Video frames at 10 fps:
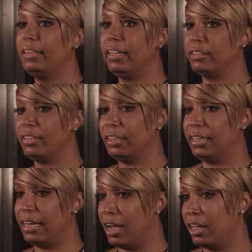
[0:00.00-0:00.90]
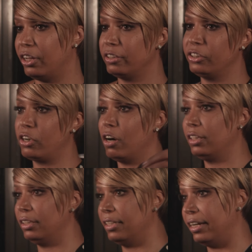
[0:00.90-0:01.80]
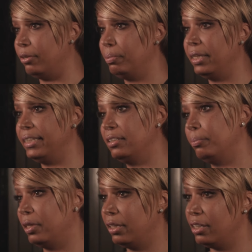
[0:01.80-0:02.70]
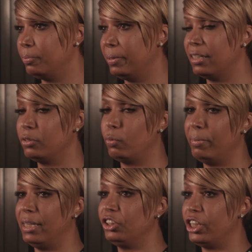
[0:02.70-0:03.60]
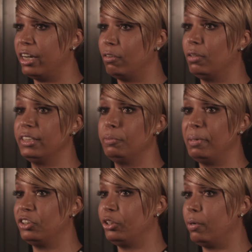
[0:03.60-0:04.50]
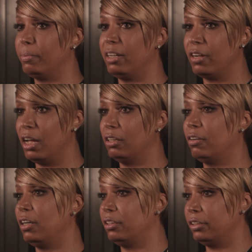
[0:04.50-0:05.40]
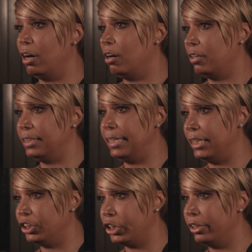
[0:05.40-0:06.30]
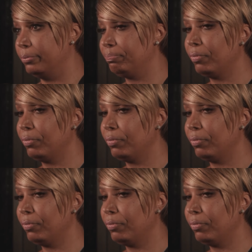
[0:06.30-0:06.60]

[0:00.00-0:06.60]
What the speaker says: there's another scarlet letter placed upon us because women in general, especially women of color, are in danger.